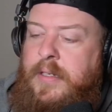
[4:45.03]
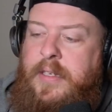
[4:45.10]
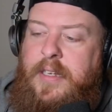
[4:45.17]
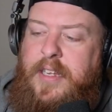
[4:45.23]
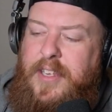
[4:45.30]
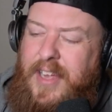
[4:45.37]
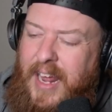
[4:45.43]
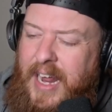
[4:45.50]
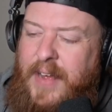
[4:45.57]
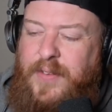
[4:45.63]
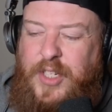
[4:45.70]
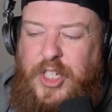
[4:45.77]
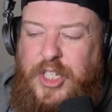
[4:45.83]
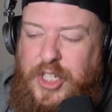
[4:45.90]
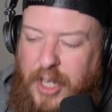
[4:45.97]
You got to have
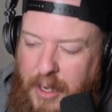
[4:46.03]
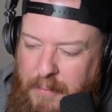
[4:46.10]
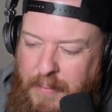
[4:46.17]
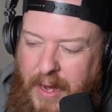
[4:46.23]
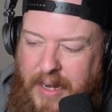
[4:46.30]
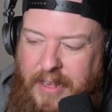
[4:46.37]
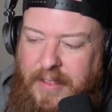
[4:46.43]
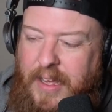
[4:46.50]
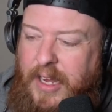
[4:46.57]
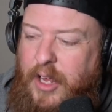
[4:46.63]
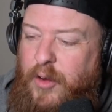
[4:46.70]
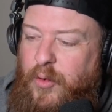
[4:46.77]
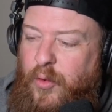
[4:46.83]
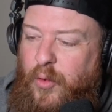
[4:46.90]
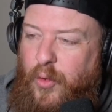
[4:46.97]
somebody that
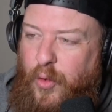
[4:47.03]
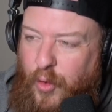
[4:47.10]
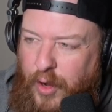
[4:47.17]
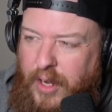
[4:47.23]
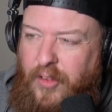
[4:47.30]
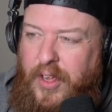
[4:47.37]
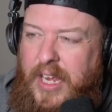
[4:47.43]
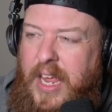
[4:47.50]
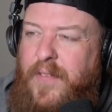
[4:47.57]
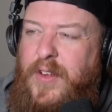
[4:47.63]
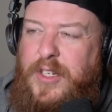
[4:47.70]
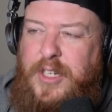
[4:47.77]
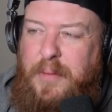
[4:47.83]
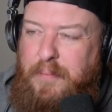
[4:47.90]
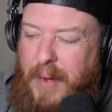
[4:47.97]
can really give you
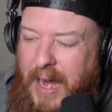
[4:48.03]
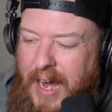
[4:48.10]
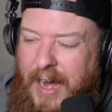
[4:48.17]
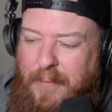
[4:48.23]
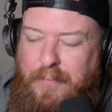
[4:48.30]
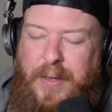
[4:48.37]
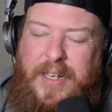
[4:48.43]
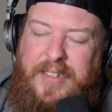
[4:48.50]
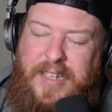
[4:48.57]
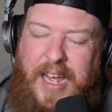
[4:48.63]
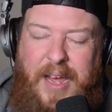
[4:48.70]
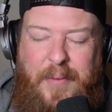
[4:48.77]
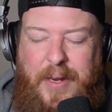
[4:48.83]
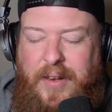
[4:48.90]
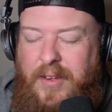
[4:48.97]
some pop because,
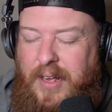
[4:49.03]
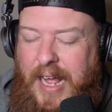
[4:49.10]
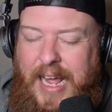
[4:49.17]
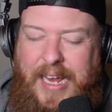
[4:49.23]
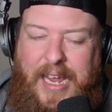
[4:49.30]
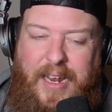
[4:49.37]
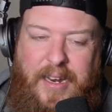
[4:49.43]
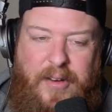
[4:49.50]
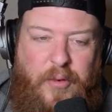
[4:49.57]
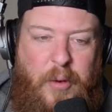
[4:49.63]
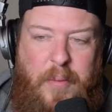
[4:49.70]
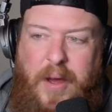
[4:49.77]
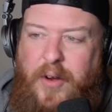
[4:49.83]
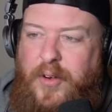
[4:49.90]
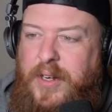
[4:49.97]
I mean, look, I get it.
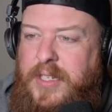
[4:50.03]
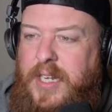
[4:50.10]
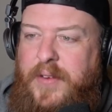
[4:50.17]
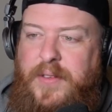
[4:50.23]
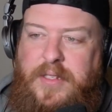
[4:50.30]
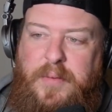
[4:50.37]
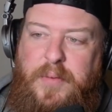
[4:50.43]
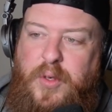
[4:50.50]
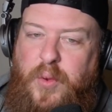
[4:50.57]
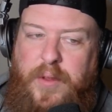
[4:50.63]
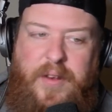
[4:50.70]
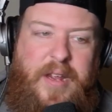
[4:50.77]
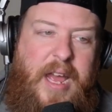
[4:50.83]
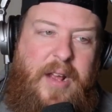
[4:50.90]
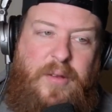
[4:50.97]
Ramondre Stevenson between
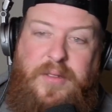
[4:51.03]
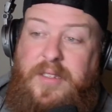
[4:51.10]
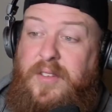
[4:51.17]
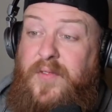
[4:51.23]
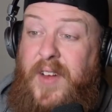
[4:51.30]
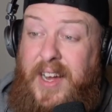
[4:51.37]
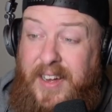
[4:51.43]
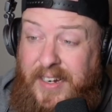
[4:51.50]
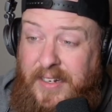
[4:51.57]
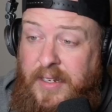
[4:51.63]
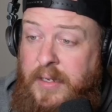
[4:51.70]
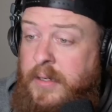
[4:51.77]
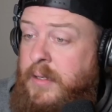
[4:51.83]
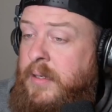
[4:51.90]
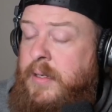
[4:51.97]
the tackles is fine.
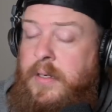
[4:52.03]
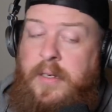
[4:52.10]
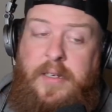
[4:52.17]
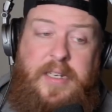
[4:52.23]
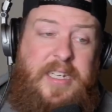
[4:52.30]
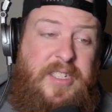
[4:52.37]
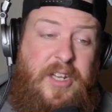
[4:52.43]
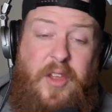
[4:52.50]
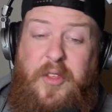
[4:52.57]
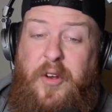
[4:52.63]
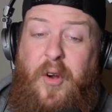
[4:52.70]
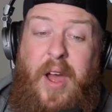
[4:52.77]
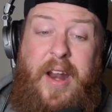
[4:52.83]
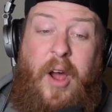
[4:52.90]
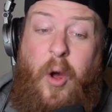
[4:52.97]
He's nothing to
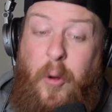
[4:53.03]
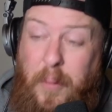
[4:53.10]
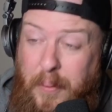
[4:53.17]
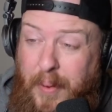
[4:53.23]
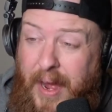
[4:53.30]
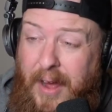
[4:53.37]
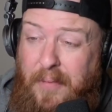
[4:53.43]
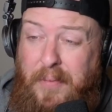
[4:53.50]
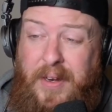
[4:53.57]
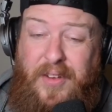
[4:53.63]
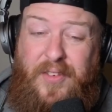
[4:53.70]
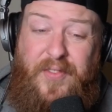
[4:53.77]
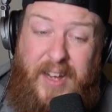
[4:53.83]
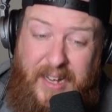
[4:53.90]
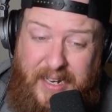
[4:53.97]
write home about, but he's
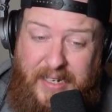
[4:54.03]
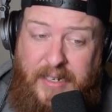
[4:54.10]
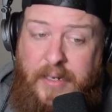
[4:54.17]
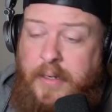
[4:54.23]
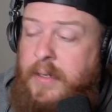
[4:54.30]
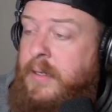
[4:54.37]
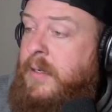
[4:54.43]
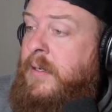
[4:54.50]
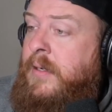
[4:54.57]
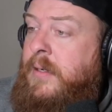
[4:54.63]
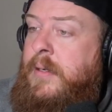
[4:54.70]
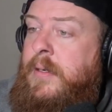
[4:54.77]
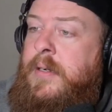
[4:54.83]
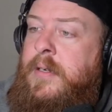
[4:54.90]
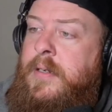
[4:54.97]
fine.
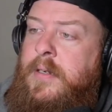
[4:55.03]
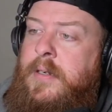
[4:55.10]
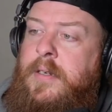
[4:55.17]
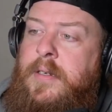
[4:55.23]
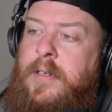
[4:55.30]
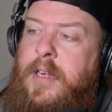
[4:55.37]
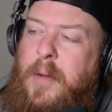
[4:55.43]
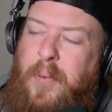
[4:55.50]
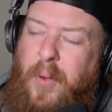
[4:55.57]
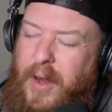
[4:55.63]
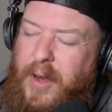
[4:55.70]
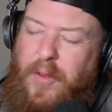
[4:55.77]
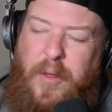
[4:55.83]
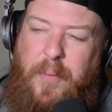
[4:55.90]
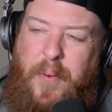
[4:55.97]
A
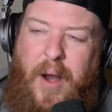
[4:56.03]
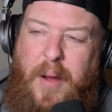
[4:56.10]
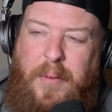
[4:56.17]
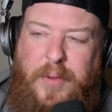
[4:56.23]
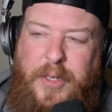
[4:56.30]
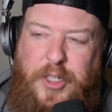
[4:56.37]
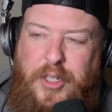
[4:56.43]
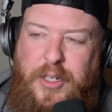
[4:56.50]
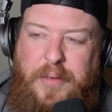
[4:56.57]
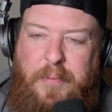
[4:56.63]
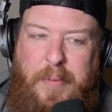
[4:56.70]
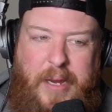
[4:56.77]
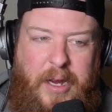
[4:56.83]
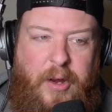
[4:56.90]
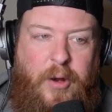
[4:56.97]
player that probably shouldn't
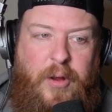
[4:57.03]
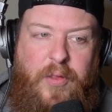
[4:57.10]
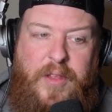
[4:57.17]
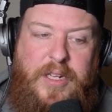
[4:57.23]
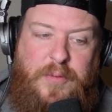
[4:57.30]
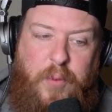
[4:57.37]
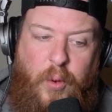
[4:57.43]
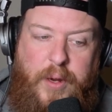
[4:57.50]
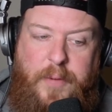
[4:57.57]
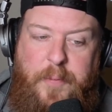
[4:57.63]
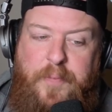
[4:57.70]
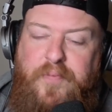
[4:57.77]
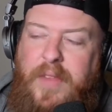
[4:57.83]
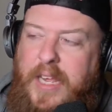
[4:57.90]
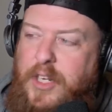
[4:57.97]
be here at this point,
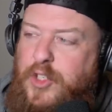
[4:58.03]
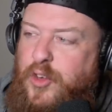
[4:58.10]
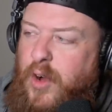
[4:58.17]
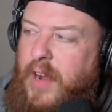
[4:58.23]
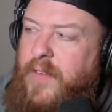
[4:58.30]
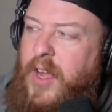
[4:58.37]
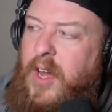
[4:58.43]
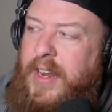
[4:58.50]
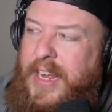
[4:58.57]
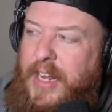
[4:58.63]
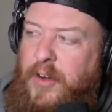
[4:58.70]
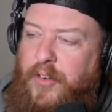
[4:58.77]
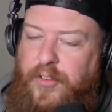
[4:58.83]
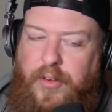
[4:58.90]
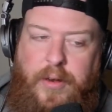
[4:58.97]
TreVeyon
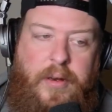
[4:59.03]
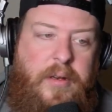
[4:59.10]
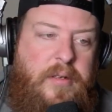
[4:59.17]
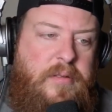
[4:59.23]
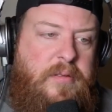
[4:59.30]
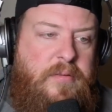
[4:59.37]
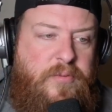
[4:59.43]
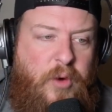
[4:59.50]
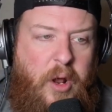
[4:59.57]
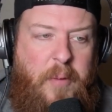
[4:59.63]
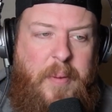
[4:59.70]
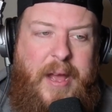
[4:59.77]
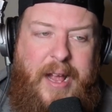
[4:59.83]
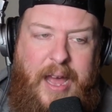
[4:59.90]
Henderson, running back out